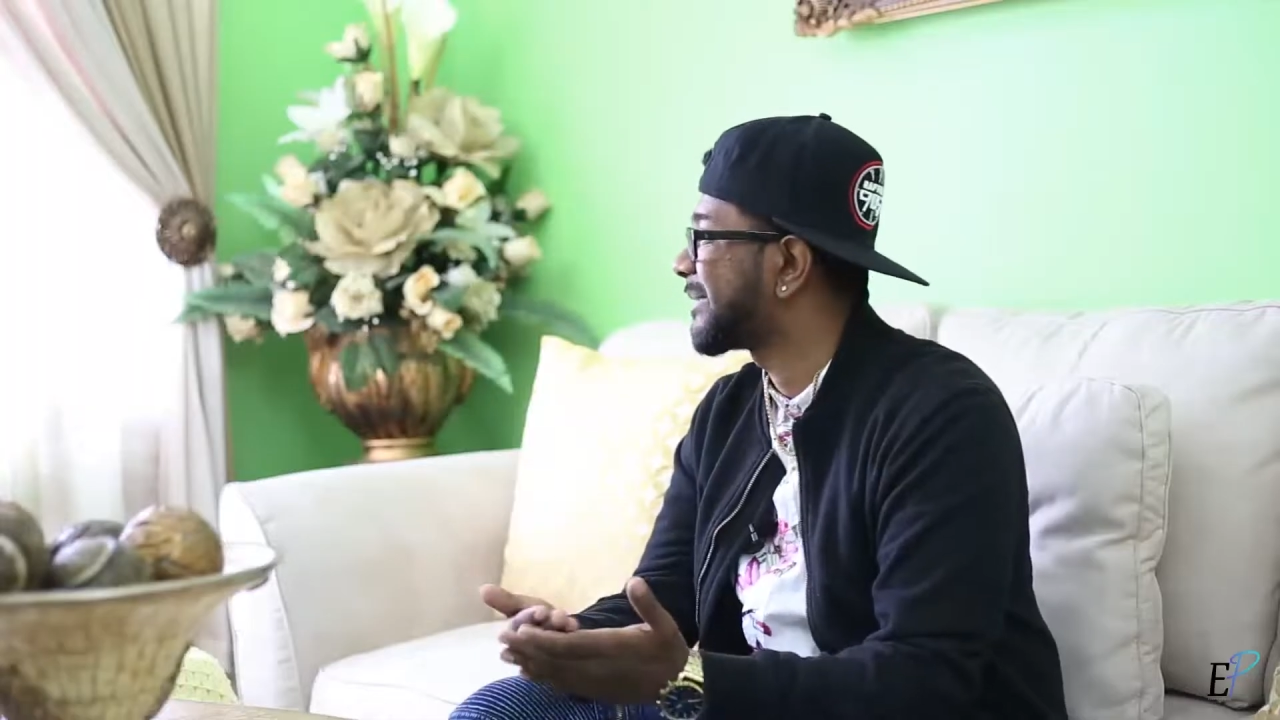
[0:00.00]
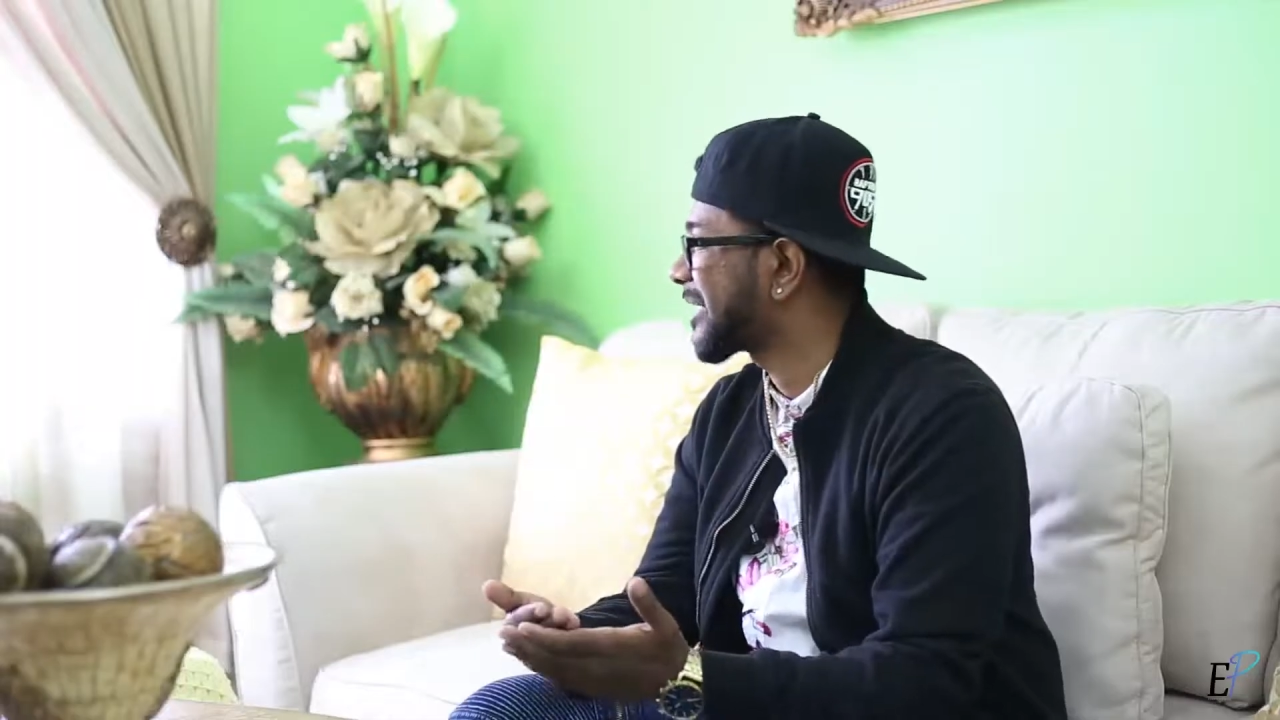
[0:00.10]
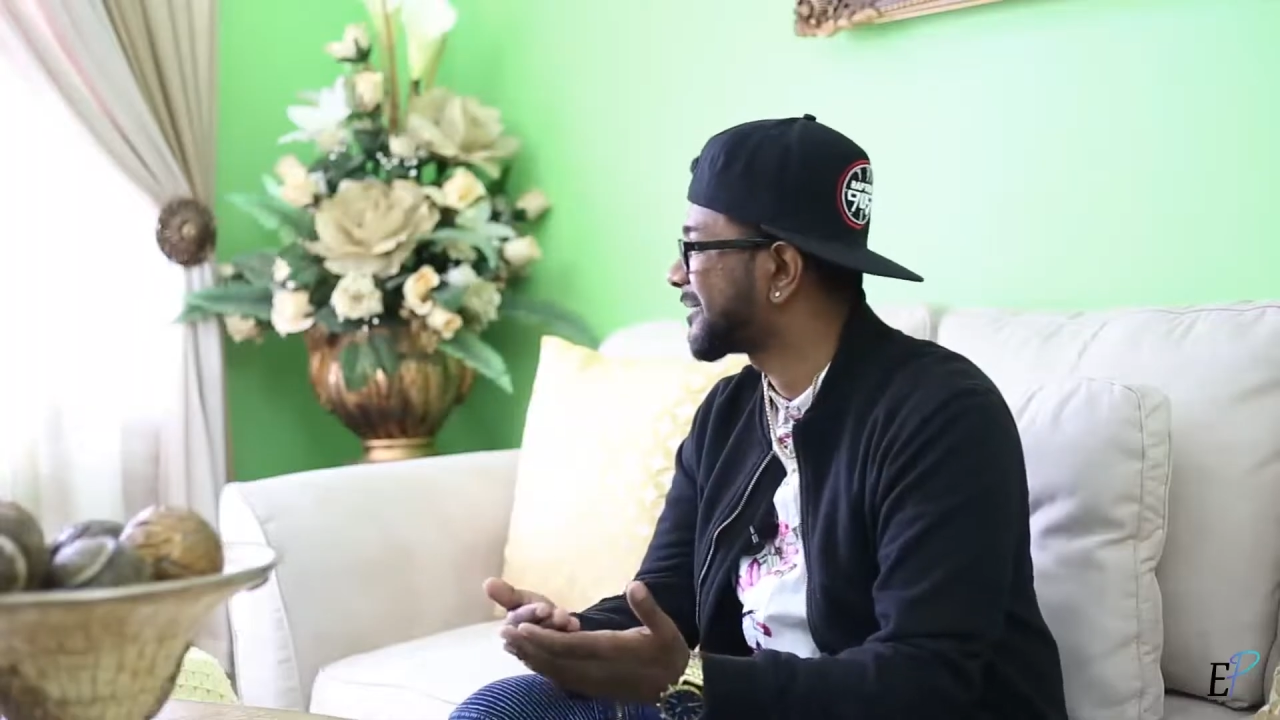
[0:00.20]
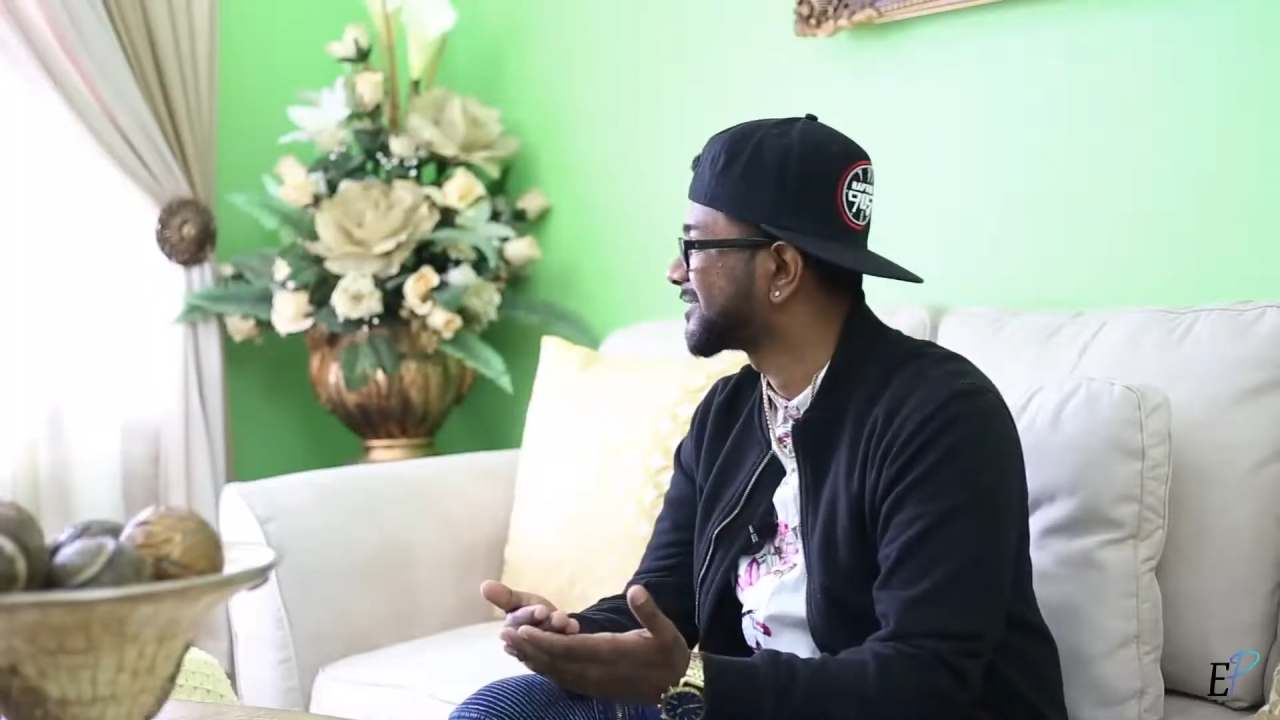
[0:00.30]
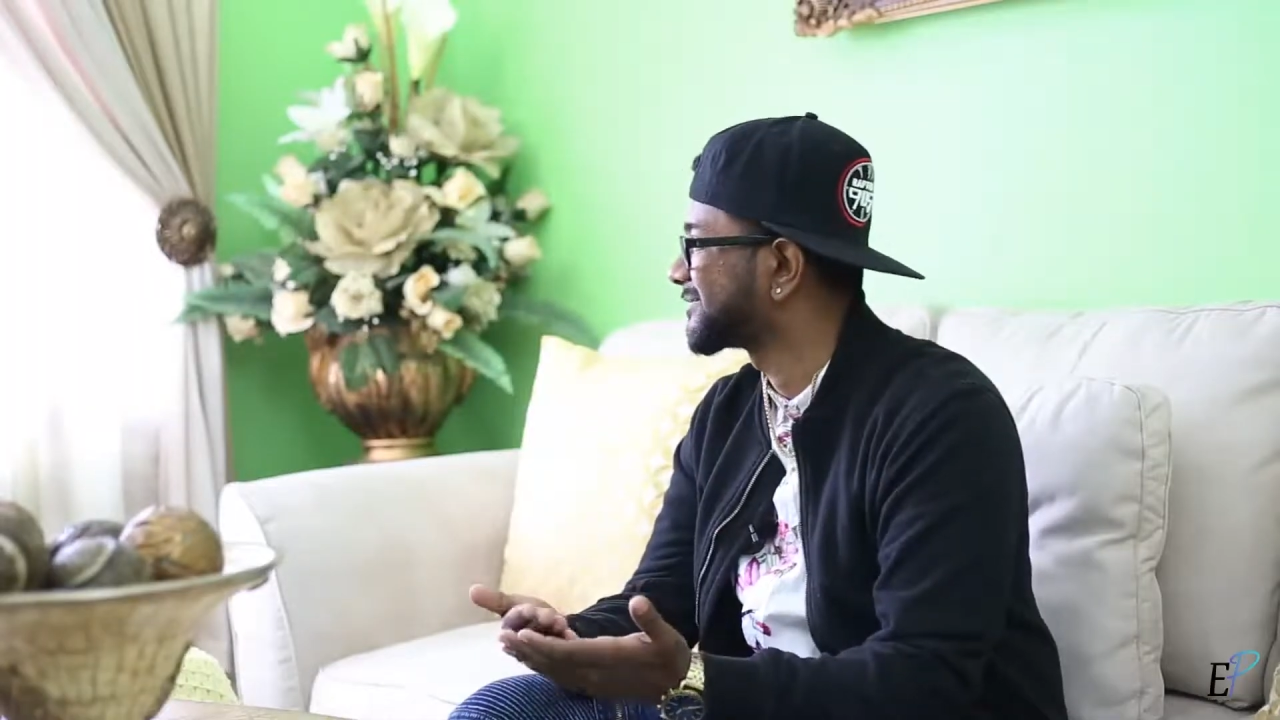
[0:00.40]

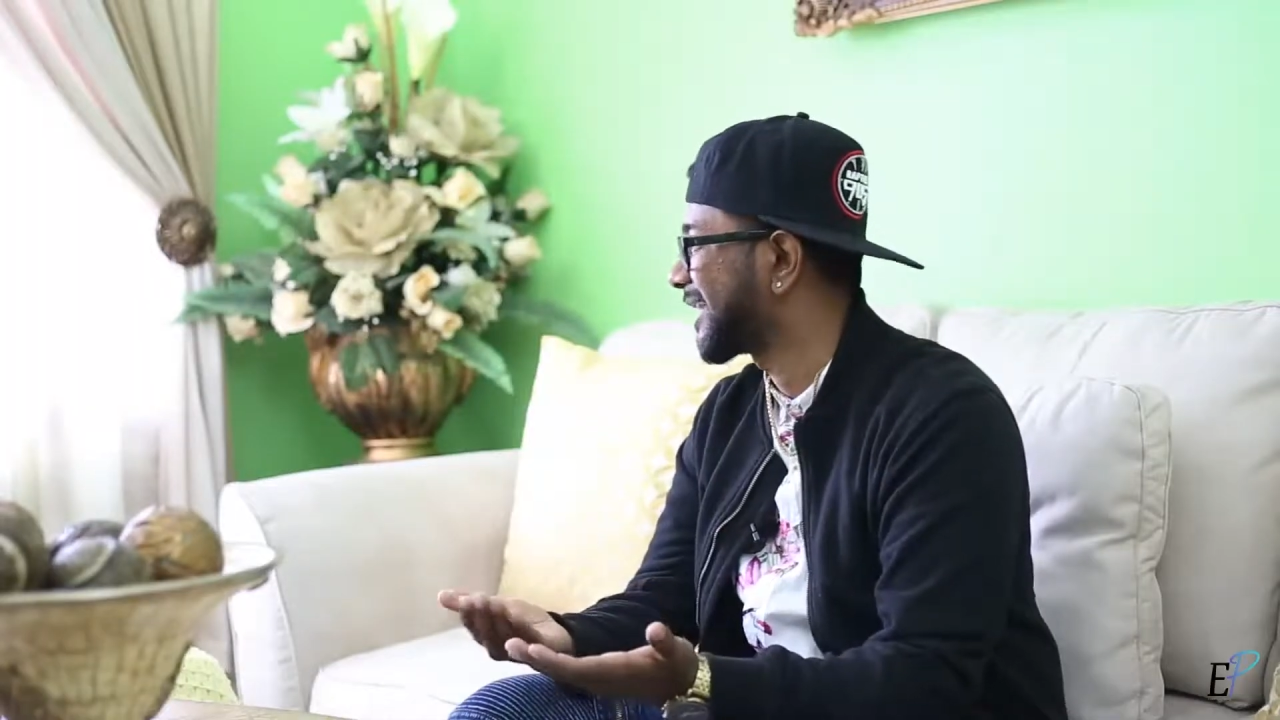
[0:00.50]
back because of